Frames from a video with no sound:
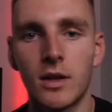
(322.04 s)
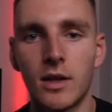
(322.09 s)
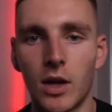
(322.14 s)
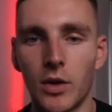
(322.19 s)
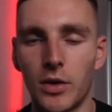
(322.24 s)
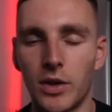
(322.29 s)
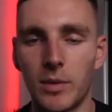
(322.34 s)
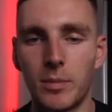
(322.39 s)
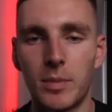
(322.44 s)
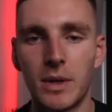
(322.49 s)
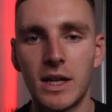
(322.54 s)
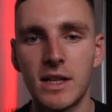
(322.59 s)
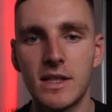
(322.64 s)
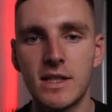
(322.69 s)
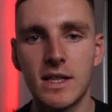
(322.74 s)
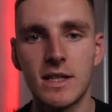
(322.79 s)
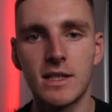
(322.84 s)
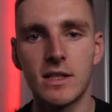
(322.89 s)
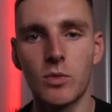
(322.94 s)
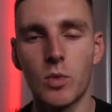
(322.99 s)
Now, the
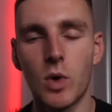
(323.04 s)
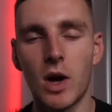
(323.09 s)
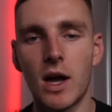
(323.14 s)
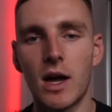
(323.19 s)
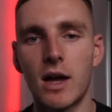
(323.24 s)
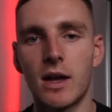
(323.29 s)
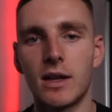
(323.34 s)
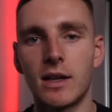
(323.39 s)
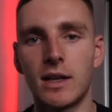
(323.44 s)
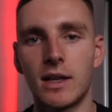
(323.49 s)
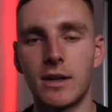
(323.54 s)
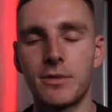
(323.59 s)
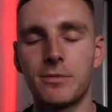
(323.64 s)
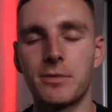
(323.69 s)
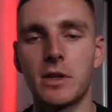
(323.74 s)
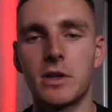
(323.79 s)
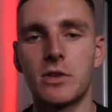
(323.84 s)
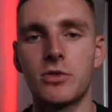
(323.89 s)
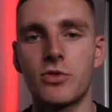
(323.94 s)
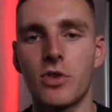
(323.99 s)
ability to wear
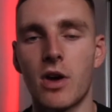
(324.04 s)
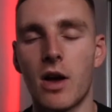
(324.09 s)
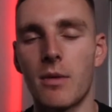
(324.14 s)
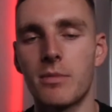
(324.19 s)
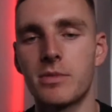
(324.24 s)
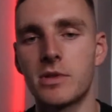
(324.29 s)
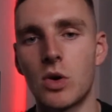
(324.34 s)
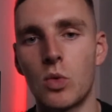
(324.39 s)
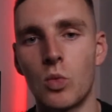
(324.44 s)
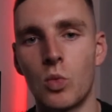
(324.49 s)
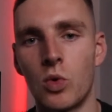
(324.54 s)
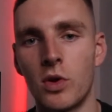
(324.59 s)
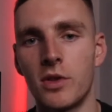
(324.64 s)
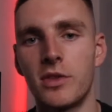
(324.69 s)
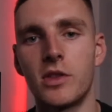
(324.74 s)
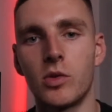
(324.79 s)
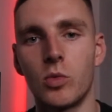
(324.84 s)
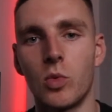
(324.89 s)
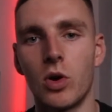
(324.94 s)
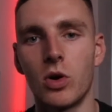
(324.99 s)
lifting straps
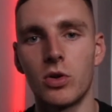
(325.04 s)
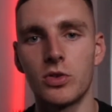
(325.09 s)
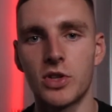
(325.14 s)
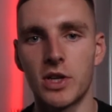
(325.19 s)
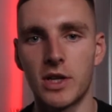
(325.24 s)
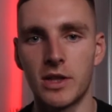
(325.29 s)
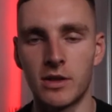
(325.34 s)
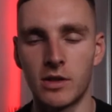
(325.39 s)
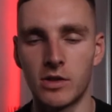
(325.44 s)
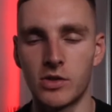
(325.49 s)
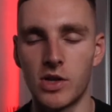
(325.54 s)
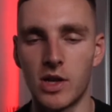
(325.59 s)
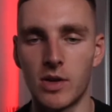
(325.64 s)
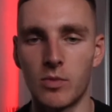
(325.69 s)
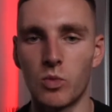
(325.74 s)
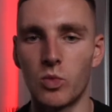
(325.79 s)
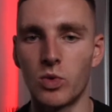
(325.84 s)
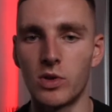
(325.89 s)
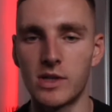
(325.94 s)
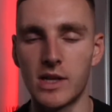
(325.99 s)
with the watch in the
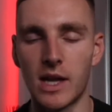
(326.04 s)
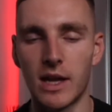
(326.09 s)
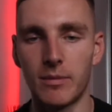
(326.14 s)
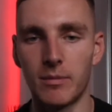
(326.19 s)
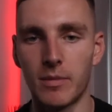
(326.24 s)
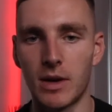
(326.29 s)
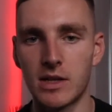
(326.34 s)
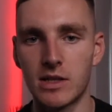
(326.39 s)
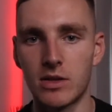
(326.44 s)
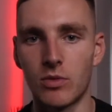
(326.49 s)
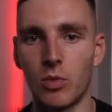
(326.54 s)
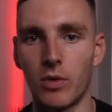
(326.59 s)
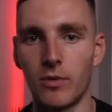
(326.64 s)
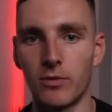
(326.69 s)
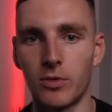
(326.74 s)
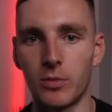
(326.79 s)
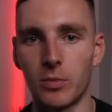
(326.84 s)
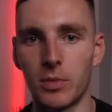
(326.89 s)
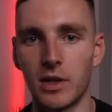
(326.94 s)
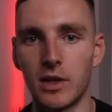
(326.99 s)
gym was a massive one
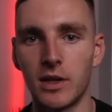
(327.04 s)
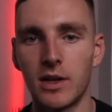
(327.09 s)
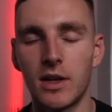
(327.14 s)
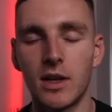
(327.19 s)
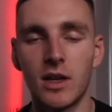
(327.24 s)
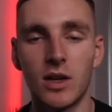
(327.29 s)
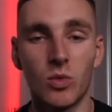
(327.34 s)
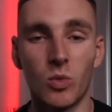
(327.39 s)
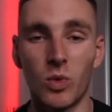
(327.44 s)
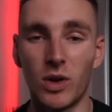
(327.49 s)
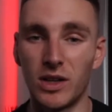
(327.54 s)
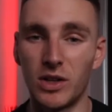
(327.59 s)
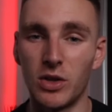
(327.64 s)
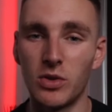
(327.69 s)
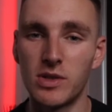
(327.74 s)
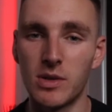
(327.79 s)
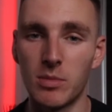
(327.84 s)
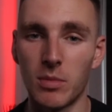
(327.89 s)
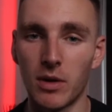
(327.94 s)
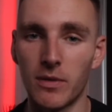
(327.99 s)
for me. When
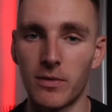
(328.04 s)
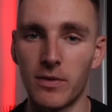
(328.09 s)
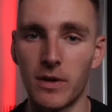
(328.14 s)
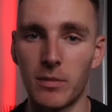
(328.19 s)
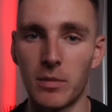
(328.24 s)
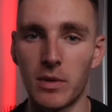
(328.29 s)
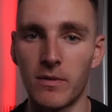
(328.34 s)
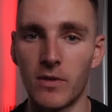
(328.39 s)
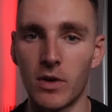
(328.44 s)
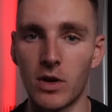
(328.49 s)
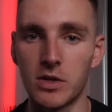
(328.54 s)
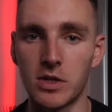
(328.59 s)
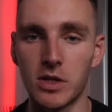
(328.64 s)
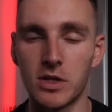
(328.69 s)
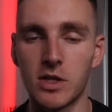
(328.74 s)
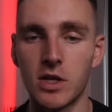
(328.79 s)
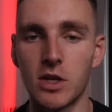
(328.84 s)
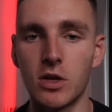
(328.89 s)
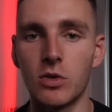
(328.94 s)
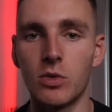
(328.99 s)
using my Fitbit Versa
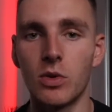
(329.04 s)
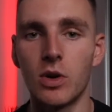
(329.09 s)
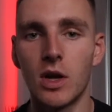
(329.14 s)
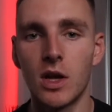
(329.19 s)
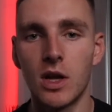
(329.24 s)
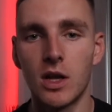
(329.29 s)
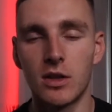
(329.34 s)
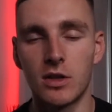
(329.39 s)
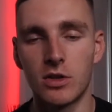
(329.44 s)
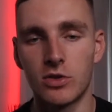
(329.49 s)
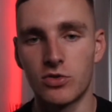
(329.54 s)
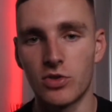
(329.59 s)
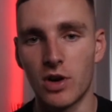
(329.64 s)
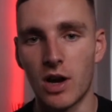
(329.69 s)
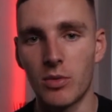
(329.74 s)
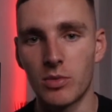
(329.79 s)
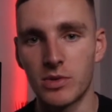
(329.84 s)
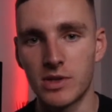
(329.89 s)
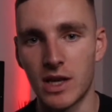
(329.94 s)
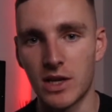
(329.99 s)
2, the
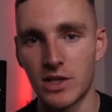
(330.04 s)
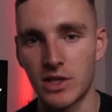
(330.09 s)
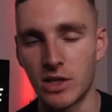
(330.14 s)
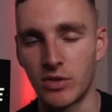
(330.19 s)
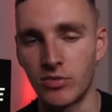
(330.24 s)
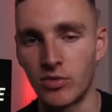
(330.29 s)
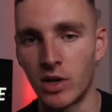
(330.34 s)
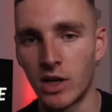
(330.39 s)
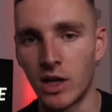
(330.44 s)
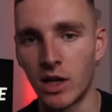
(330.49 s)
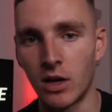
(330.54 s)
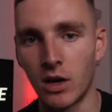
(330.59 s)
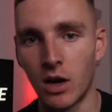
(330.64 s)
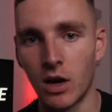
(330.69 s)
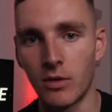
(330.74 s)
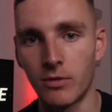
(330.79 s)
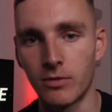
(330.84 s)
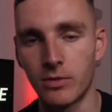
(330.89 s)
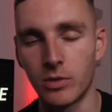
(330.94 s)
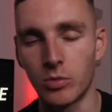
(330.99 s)
strap was actually really
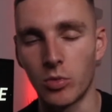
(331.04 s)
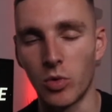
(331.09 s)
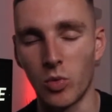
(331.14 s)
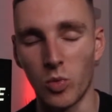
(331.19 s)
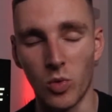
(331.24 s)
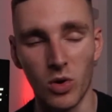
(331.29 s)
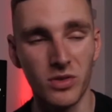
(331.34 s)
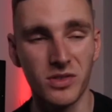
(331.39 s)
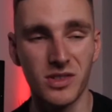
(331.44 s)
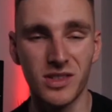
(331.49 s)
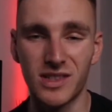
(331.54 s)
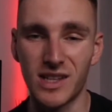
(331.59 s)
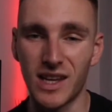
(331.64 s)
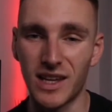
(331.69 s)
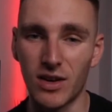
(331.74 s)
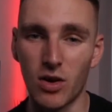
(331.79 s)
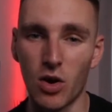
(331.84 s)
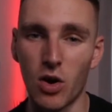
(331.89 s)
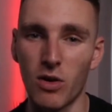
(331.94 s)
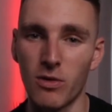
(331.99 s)
uncomfortable, one, to
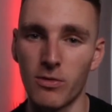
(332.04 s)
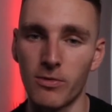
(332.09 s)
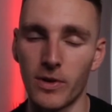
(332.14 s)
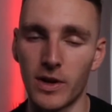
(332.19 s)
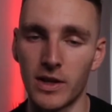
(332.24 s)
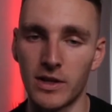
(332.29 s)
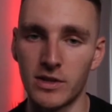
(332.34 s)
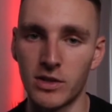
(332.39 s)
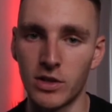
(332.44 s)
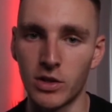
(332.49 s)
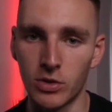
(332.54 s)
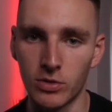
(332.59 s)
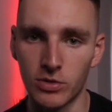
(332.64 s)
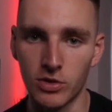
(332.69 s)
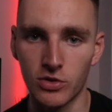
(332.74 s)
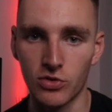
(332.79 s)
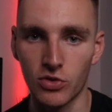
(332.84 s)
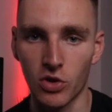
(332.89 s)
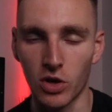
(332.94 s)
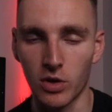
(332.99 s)
take off, and two,
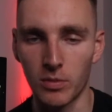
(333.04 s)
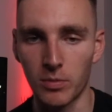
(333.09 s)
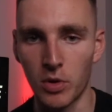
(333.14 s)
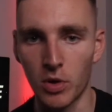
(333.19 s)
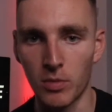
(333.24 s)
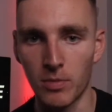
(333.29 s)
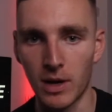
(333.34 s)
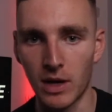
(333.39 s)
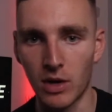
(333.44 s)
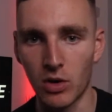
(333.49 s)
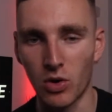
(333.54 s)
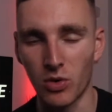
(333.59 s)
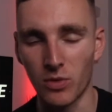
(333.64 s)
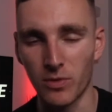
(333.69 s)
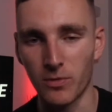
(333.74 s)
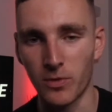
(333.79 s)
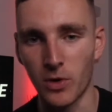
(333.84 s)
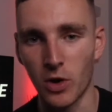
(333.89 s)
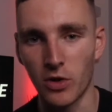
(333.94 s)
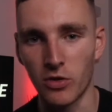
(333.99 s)
to try and put back on
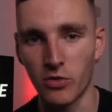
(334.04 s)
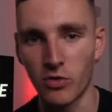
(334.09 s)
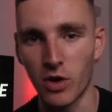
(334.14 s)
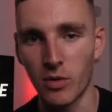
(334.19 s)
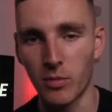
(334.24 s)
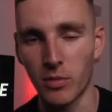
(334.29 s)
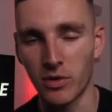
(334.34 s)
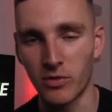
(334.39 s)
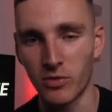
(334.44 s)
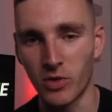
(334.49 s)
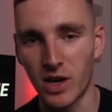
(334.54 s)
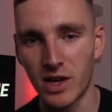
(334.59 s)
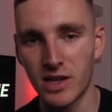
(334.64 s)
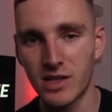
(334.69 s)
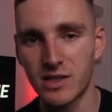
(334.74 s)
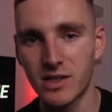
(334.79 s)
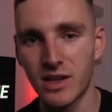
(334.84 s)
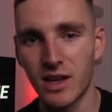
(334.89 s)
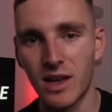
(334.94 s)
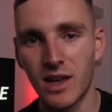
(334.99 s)
further up my
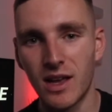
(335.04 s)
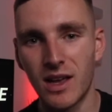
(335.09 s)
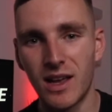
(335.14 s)
wrist.